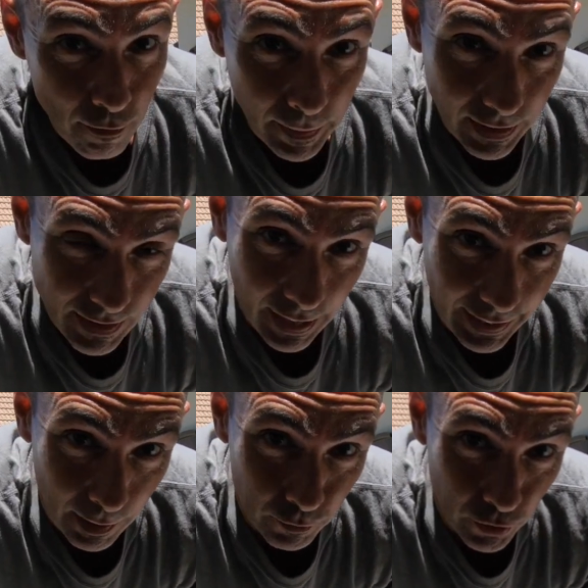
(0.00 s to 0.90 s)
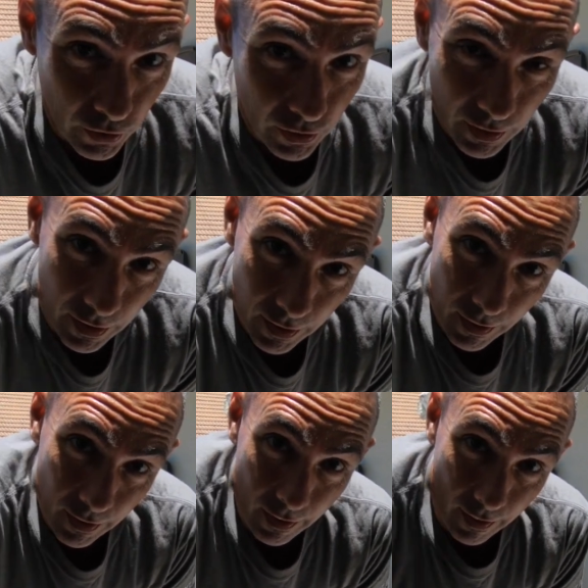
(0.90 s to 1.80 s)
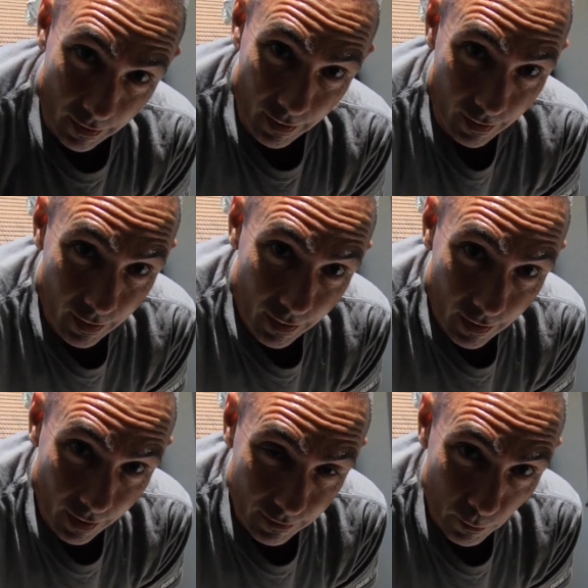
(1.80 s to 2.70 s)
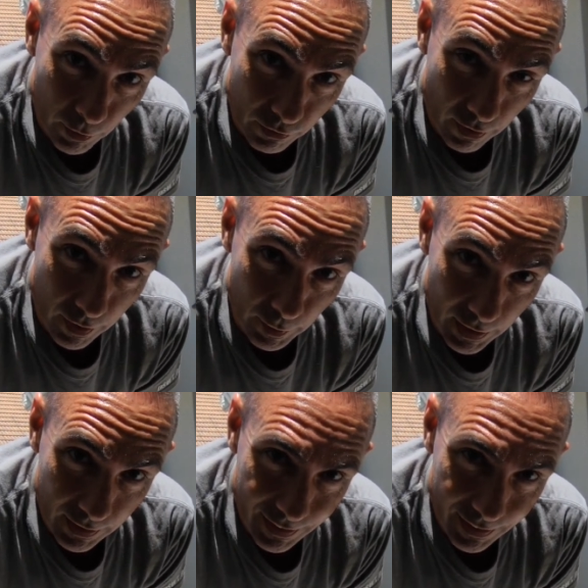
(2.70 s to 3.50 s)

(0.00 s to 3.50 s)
bit of tidying up to do. And someone's phoning me.